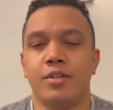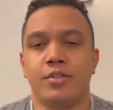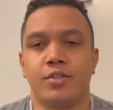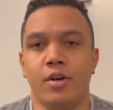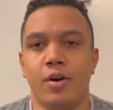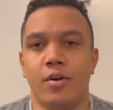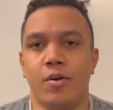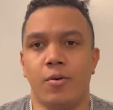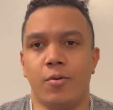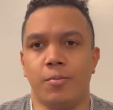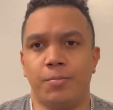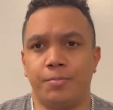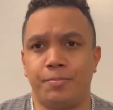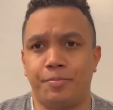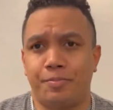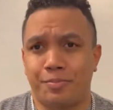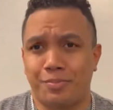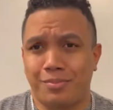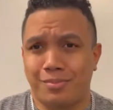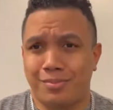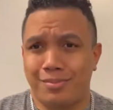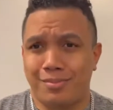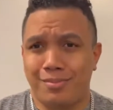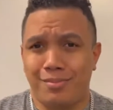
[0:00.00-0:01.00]
So
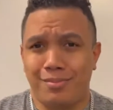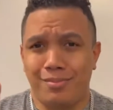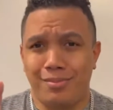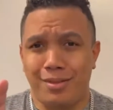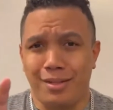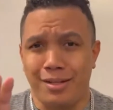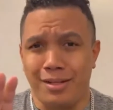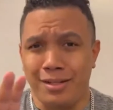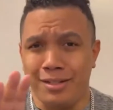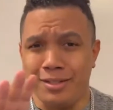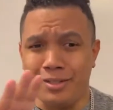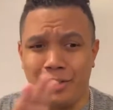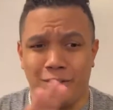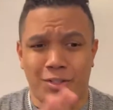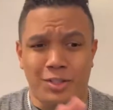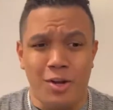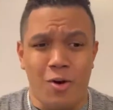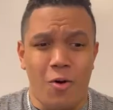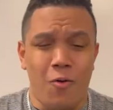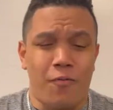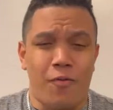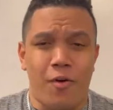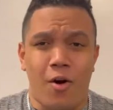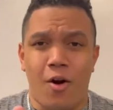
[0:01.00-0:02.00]

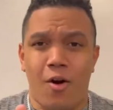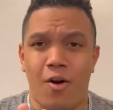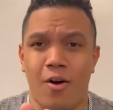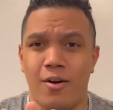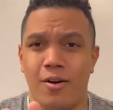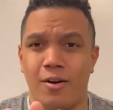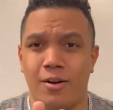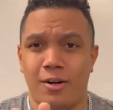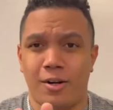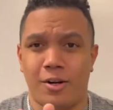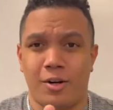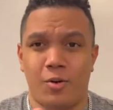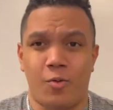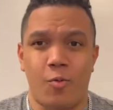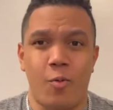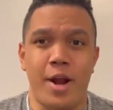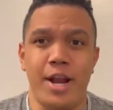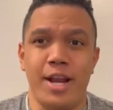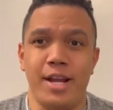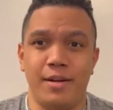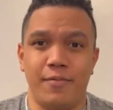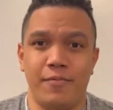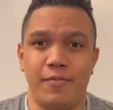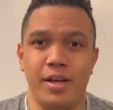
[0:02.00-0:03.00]
far,
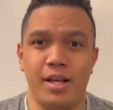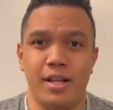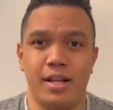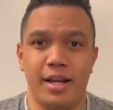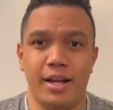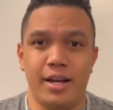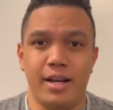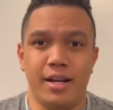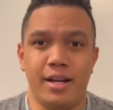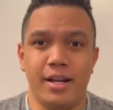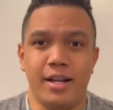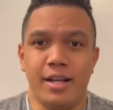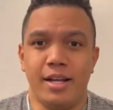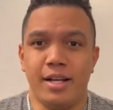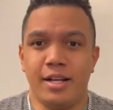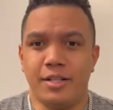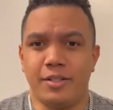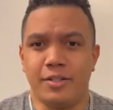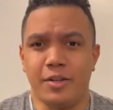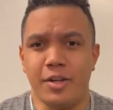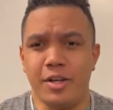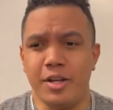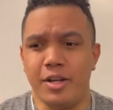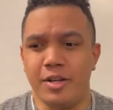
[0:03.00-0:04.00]
great villain.
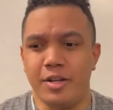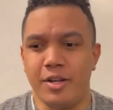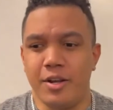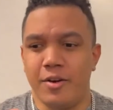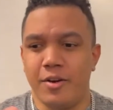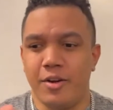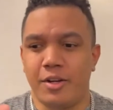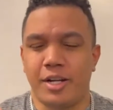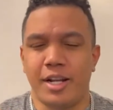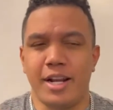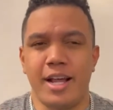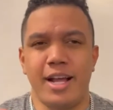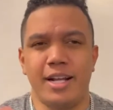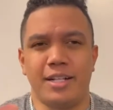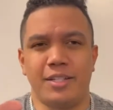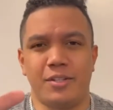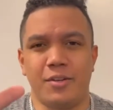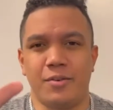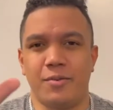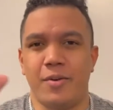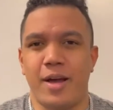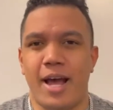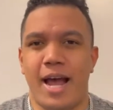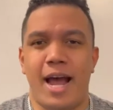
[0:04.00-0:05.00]
So you're looking
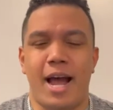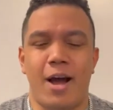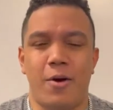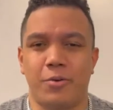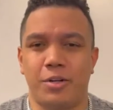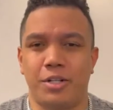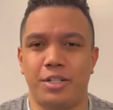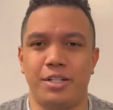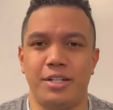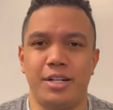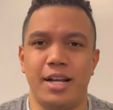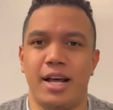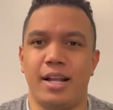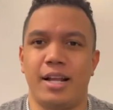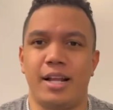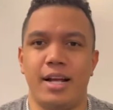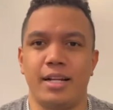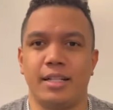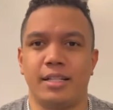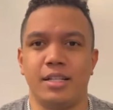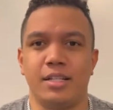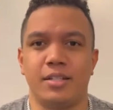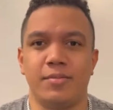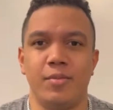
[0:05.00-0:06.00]
at, so how could you not
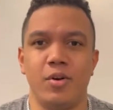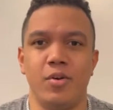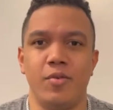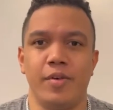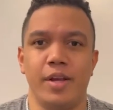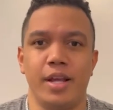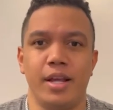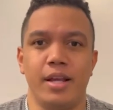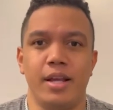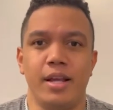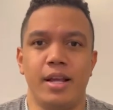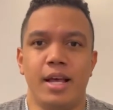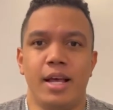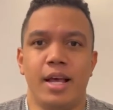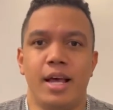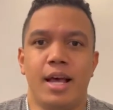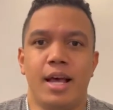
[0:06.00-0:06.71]
like this movie?